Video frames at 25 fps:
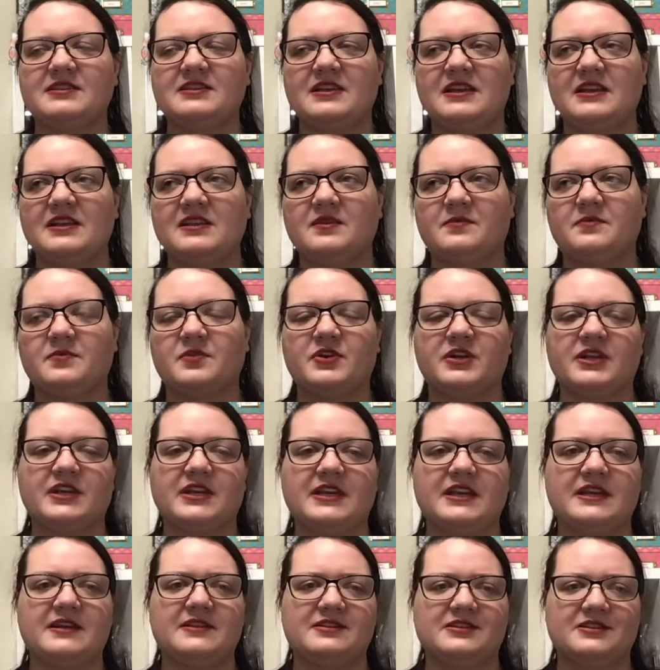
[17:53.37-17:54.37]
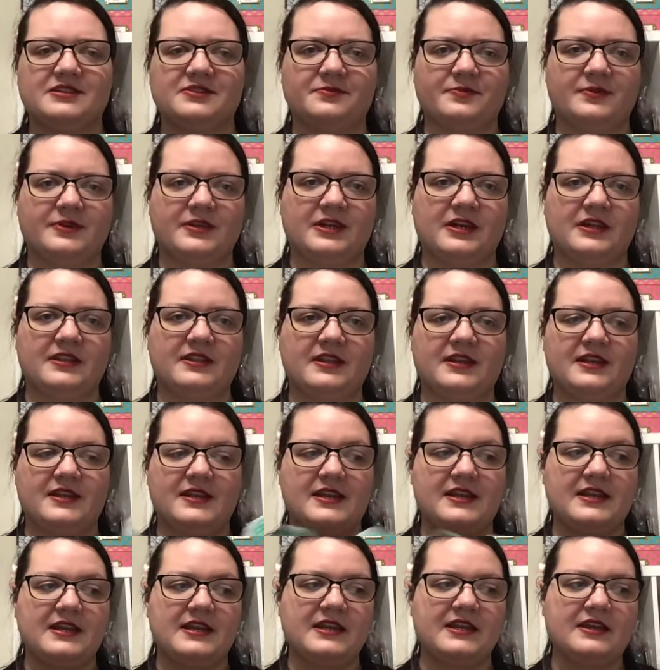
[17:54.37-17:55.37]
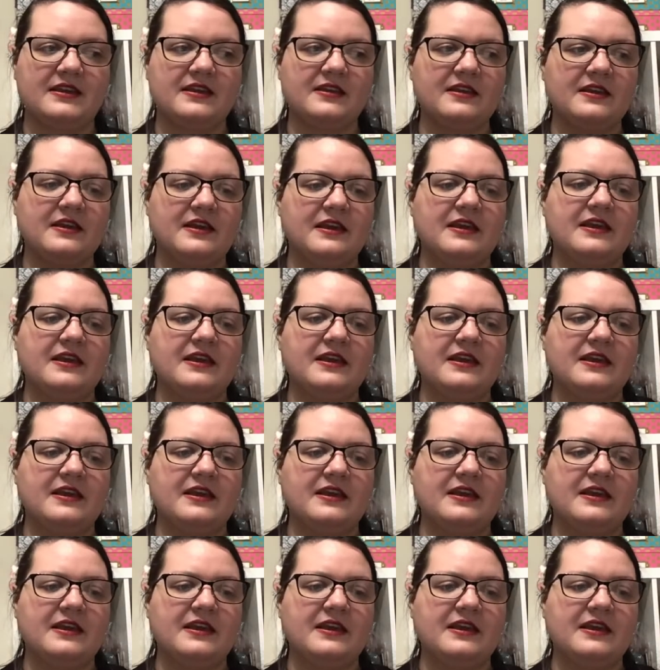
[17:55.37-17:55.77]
in the morning and just work on the knitting,